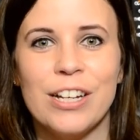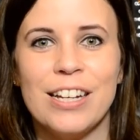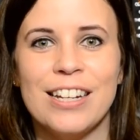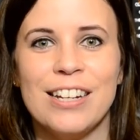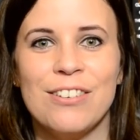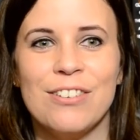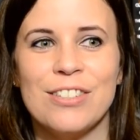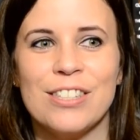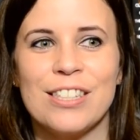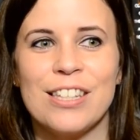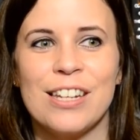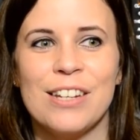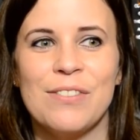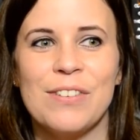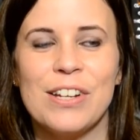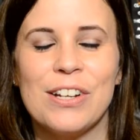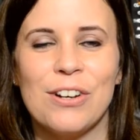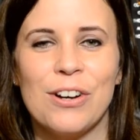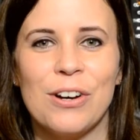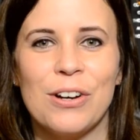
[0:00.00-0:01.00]
and it was gonna
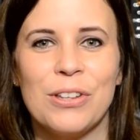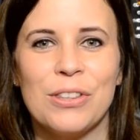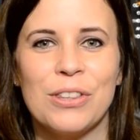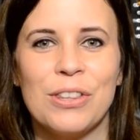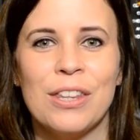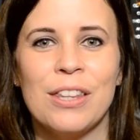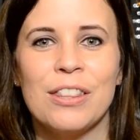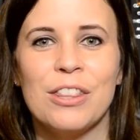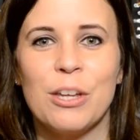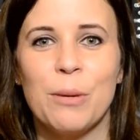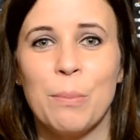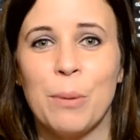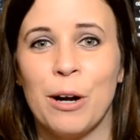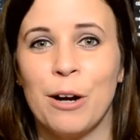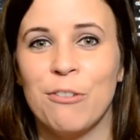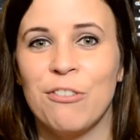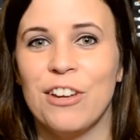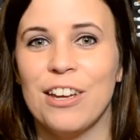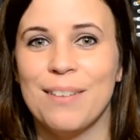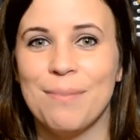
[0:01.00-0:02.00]
be called The
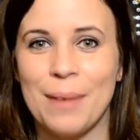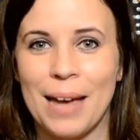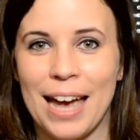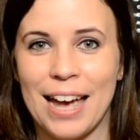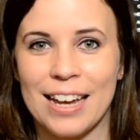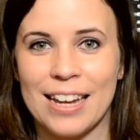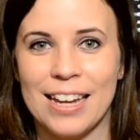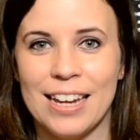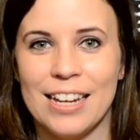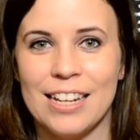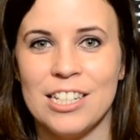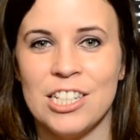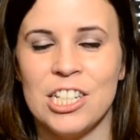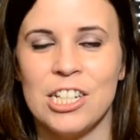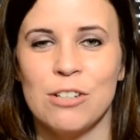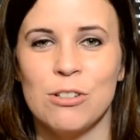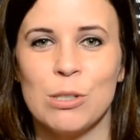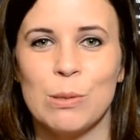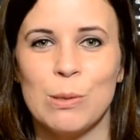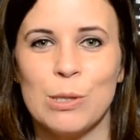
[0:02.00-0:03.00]
Perfect Package, and
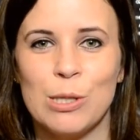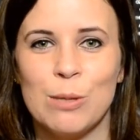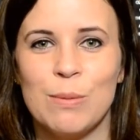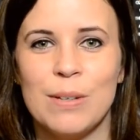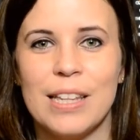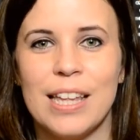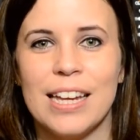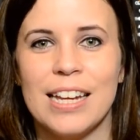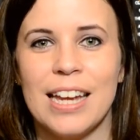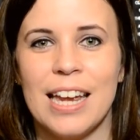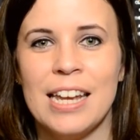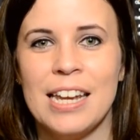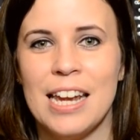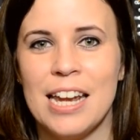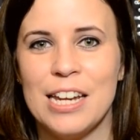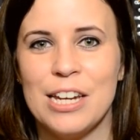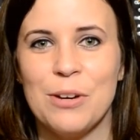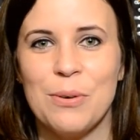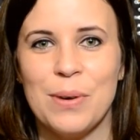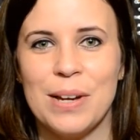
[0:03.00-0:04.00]
it was supposed to be like an
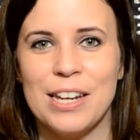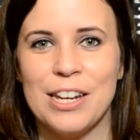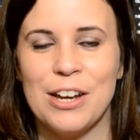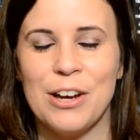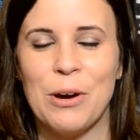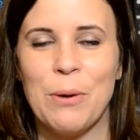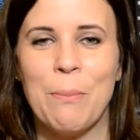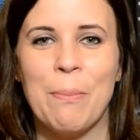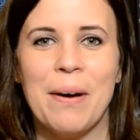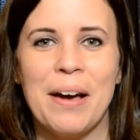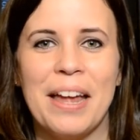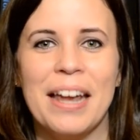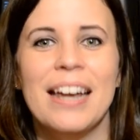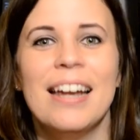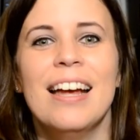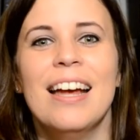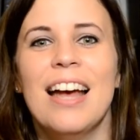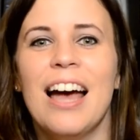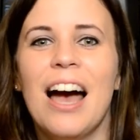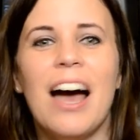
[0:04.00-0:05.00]
innuendo, but
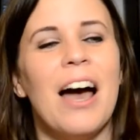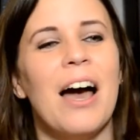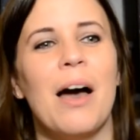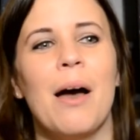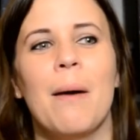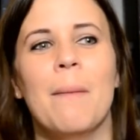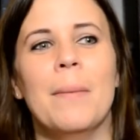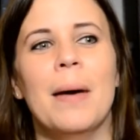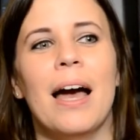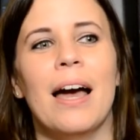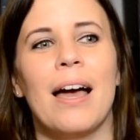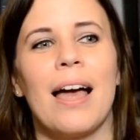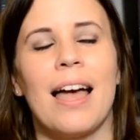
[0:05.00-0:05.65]
um,